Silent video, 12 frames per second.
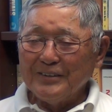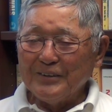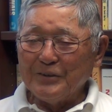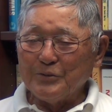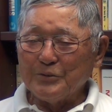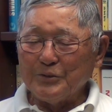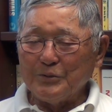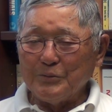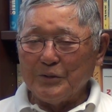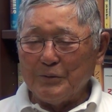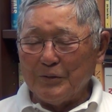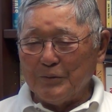You know,
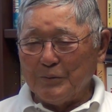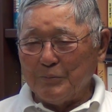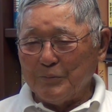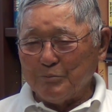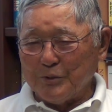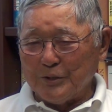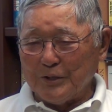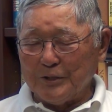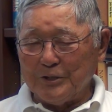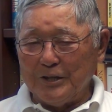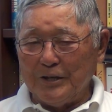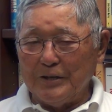but at
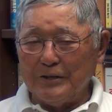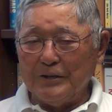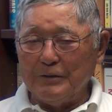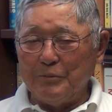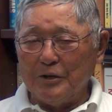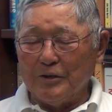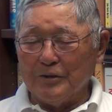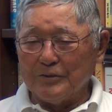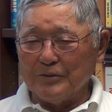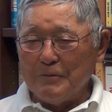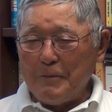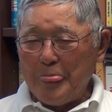the end he
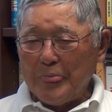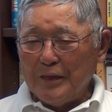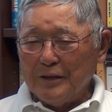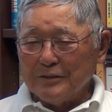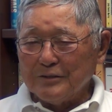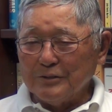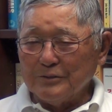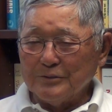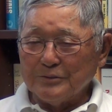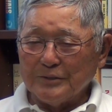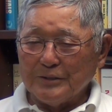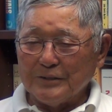belonged
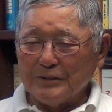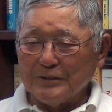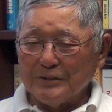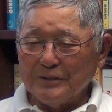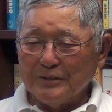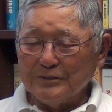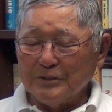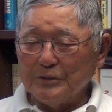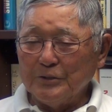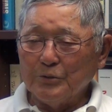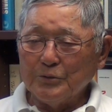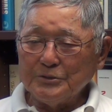to the
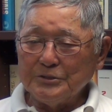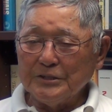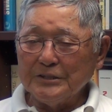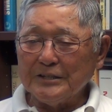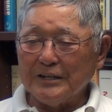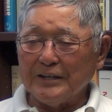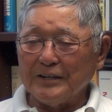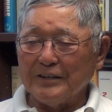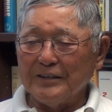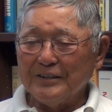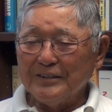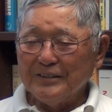Nihon Jinkai.
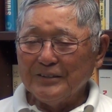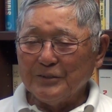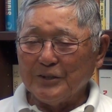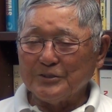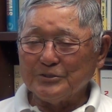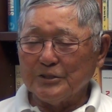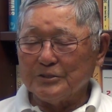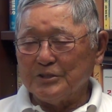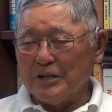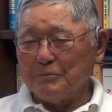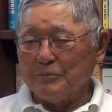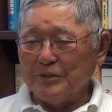That's the
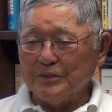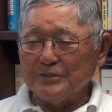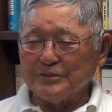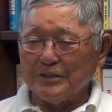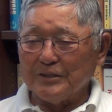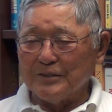Japanese